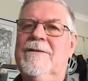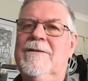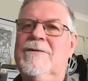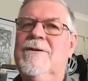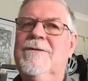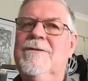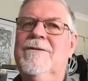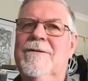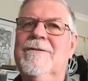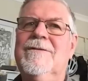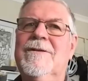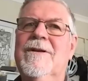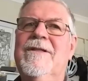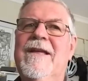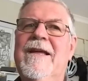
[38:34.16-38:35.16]
So
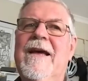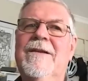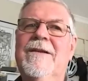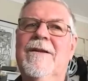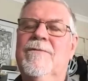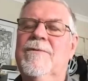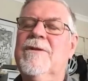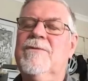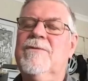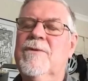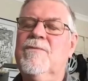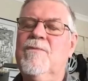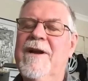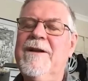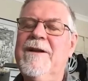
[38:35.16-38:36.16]

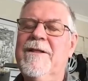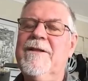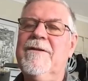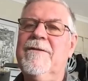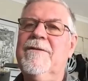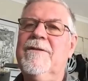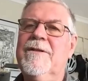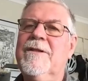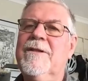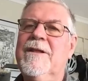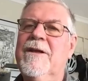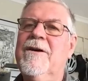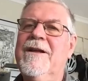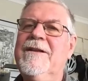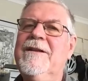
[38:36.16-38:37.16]
one of
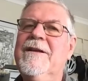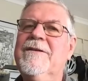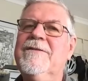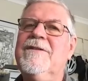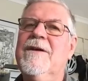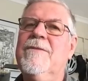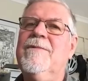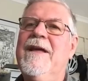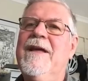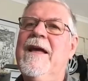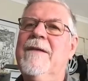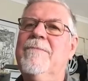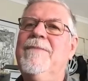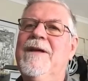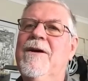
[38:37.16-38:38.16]
the ideas that we
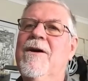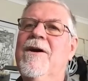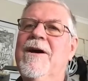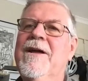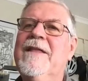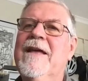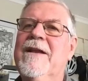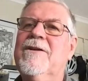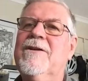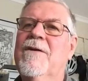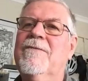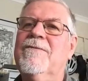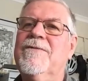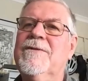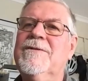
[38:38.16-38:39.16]
had behind that
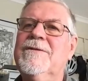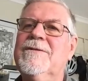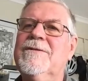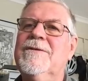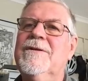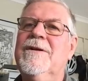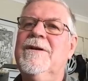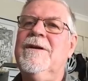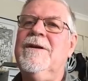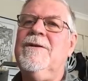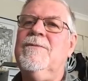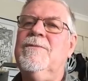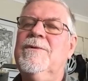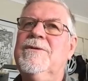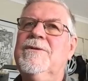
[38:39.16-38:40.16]
conference
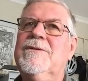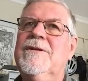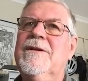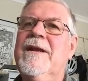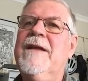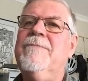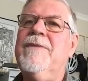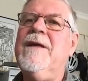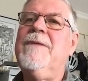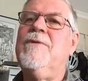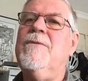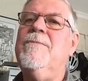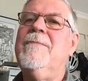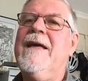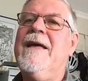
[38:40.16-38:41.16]
was to let
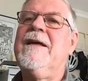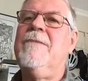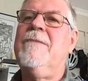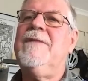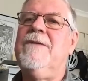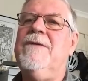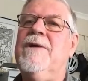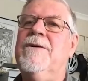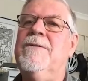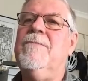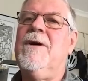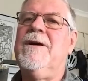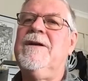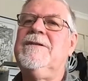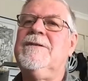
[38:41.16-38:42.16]
people make up their own
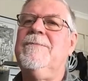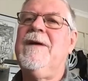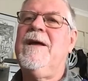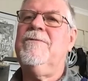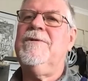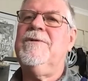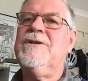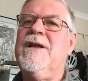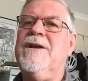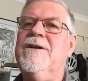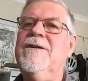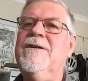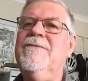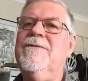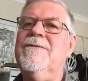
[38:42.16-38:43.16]
minds about
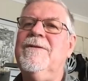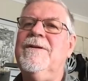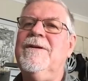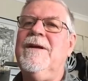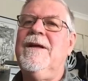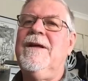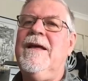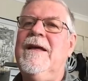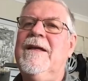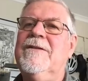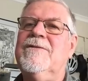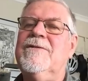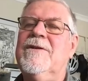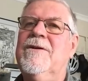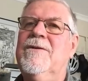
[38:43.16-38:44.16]
regenerative. And
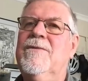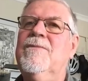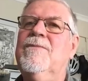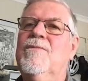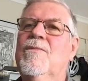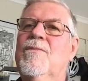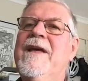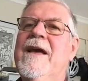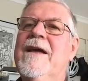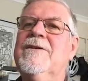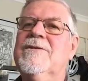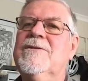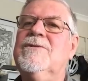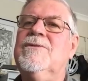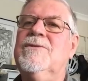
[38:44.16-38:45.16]
so we
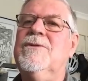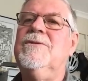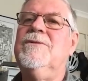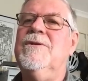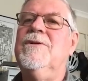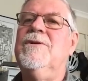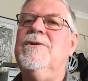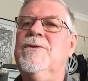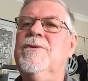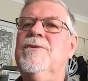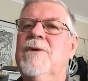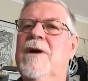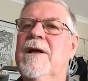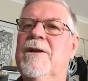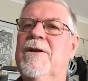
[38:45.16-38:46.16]
understood
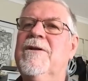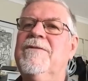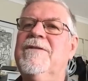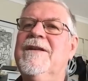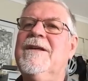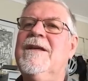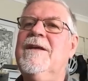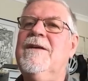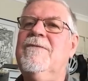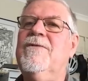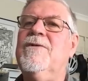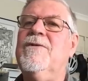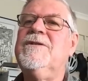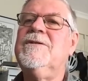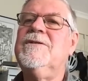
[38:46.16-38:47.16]
who a lot of the key
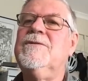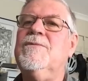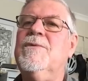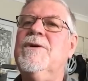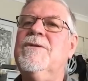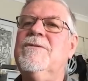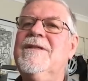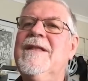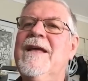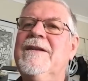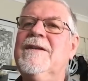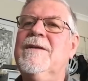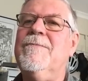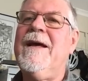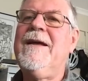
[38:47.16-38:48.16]
voices were in that
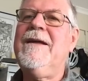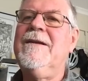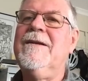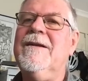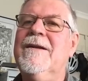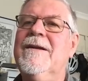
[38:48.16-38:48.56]
debate,